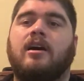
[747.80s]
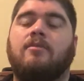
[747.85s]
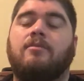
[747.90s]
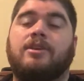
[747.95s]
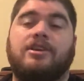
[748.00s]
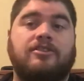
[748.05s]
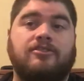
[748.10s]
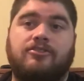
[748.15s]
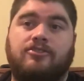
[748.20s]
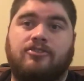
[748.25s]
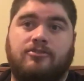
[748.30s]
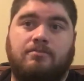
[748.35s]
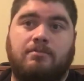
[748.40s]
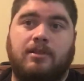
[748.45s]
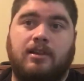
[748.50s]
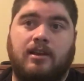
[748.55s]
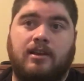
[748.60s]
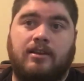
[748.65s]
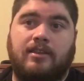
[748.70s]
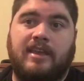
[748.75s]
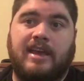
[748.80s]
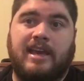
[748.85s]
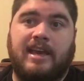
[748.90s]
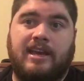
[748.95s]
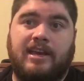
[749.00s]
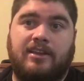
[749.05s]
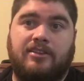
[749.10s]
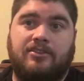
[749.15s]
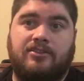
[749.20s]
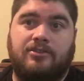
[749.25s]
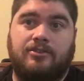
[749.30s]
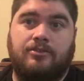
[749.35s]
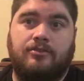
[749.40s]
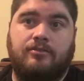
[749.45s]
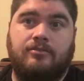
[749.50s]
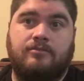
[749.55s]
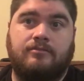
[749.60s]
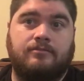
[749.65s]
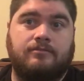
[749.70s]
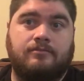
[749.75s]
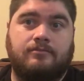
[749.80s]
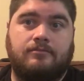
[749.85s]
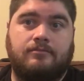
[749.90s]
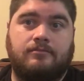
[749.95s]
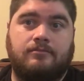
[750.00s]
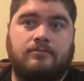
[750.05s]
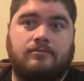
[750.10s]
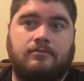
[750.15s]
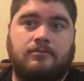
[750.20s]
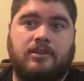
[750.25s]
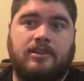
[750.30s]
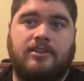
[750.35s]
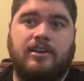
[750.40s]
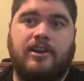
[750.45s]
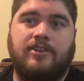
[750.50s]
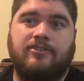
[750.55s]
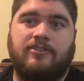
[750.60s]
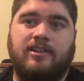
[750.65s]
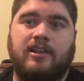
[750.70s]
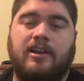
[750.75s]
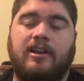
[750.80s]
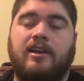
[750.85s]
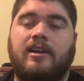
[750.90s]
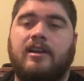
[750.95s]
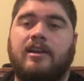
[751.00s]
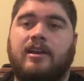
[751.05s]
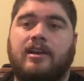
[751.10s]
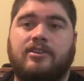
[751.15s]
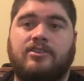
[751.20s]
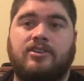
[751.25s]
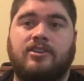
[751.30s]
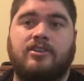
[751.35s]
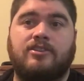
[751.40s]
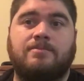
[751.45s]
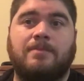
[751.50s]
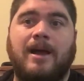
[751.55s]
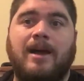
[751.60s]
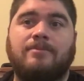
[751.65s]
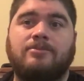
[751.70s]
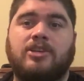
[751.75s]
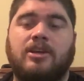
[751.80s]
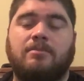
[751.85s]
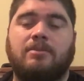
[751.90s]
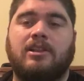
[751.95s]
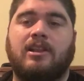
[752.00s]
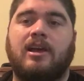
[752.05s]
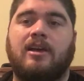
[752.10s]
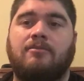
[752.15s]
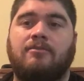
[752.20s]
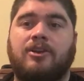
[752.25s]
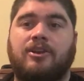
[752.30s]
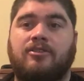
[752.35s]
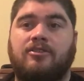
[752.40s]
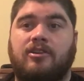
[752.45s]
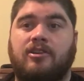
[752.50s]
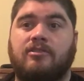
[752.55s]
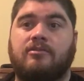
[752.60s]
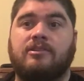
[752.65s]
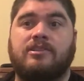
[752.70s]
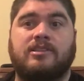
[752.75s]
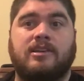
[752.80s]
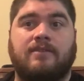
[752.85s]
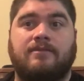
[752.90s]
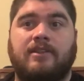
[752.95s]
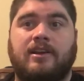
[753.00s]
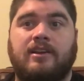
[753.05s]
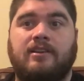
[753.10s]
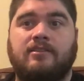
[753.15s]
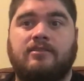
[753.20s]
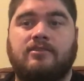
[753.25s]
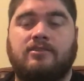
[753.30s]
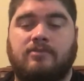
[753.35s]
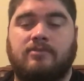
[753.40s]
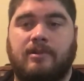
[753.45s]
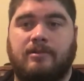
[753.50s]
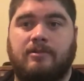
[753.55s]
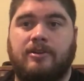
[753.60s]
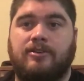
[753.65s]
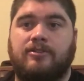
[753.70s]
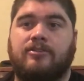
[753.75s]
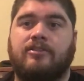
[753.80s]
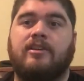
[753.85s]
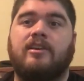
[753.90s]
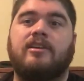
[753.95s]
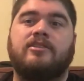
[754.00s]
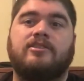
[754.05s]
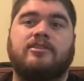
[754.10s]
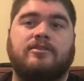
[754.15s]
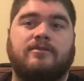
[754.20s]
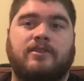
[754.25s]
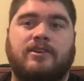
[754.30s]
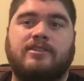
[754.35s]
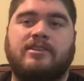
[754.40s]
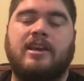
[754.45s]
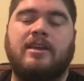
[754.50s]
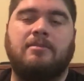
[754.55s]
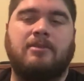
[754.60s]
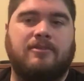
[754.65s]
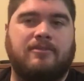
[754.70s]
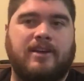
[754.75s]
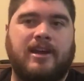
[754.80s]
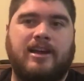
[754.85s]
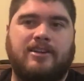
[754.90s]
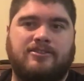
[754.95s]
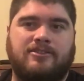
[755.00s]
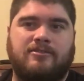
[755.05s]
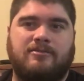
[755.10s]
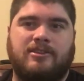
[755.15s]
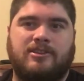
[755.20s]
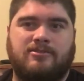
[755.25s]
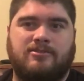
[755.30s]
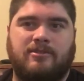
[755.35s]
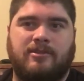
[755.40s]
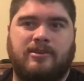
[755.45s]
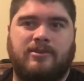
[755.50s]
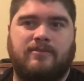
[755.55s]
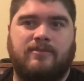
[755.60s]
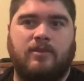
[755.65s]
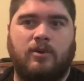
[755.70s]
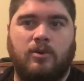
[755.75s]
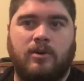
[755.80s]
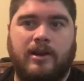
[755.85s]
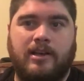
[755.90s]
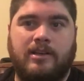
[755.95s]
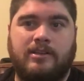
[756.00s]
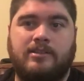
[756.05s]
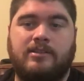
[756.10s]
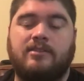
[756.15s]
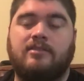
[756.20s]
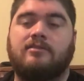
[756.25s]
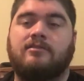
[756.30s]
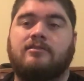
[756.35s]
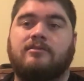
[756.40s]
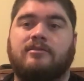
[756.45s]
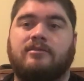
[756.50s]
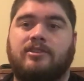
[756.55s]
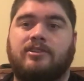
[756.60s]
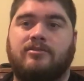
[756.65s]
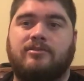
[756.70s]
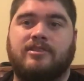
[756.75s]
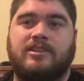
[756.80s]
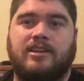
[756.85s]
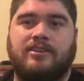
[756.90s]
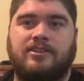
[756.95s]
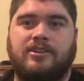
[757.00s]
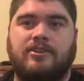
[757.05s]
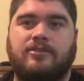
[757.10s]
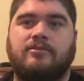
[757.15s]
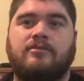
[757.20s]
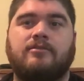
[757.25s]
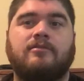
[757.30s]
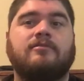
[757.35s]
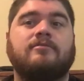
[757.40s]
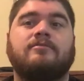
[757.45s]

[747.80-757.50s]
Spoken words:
we can just plug that into the tangent line. And so this pops up a lot when you deal with stuff like square roots. So for example, if I ask you what the square root of 4 is, you would say 2,